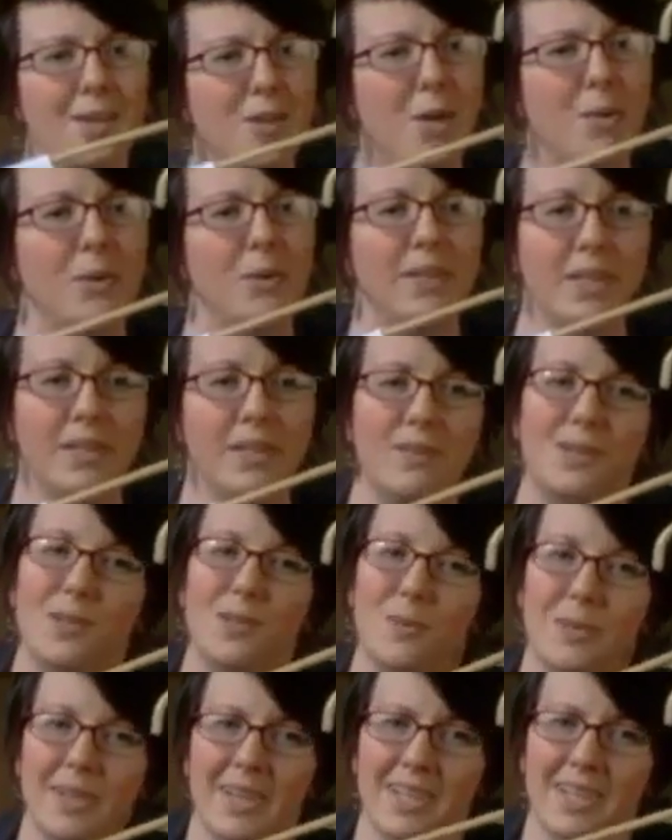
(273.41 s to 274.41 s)
and no one
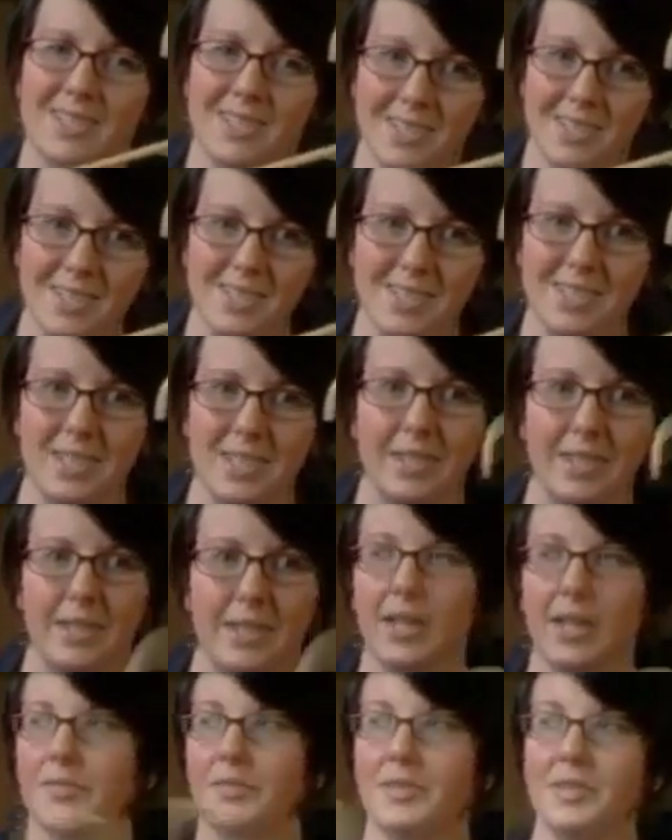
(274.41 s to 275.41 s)
even knew it
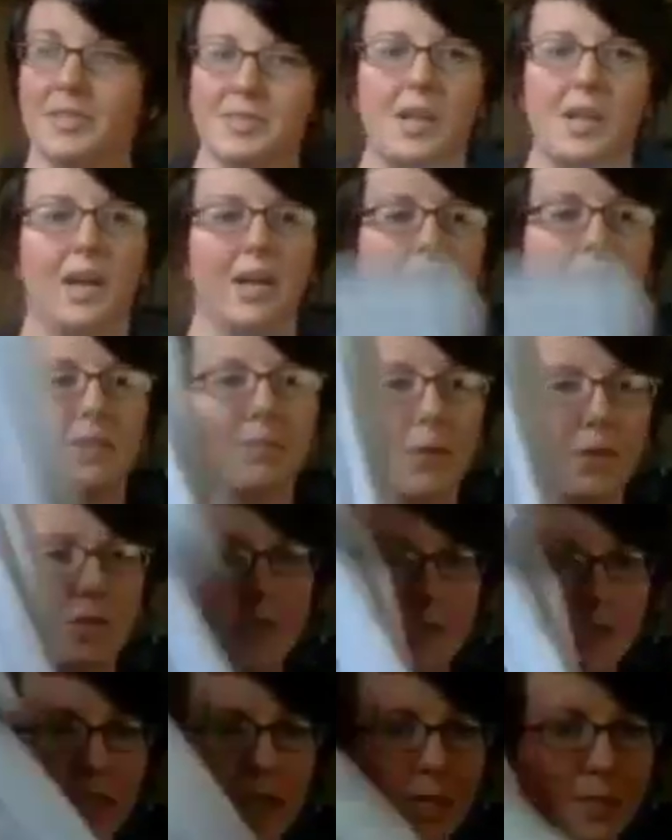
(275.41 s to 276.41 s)
existed, and that this kind of
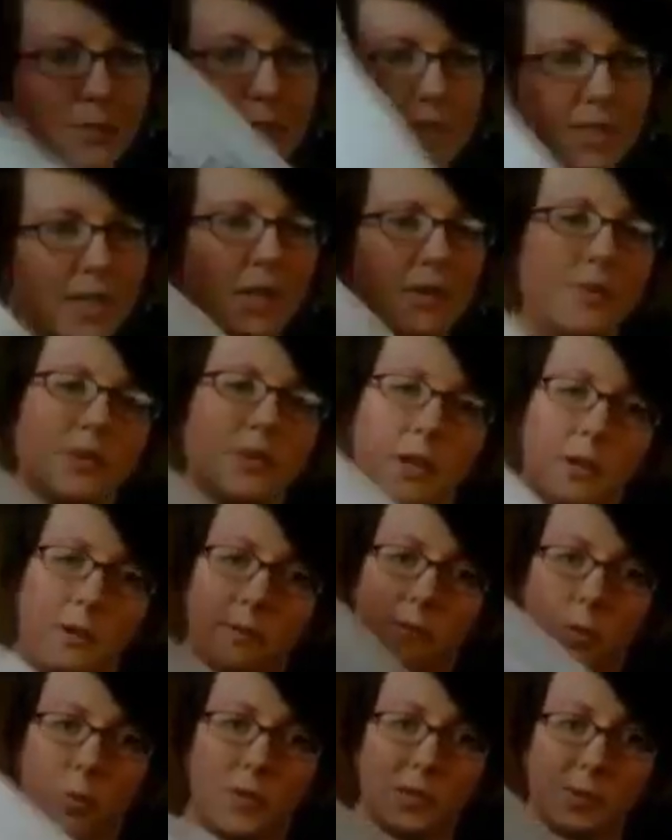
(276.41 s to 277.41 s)
merchandise was out
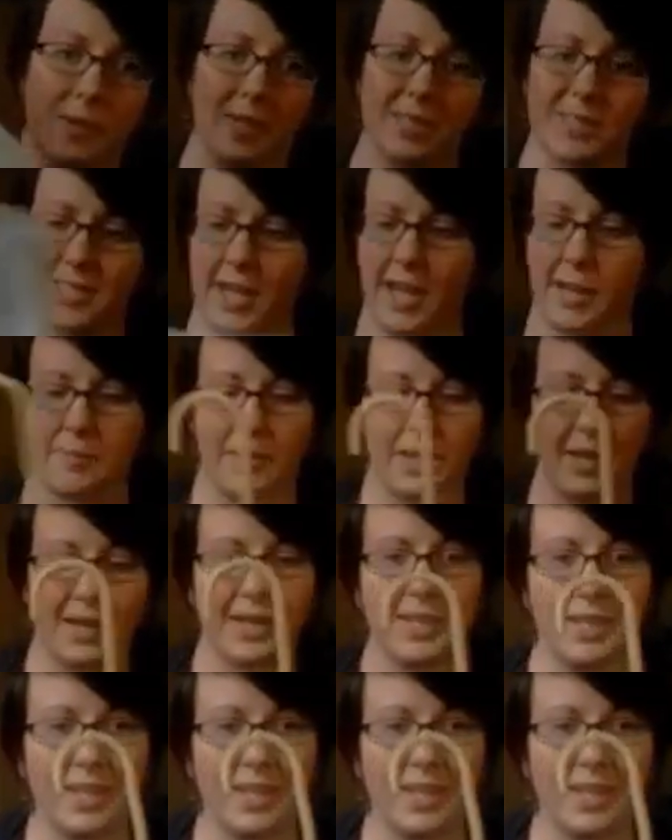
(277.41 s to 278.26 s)
there for Once Upon a Time,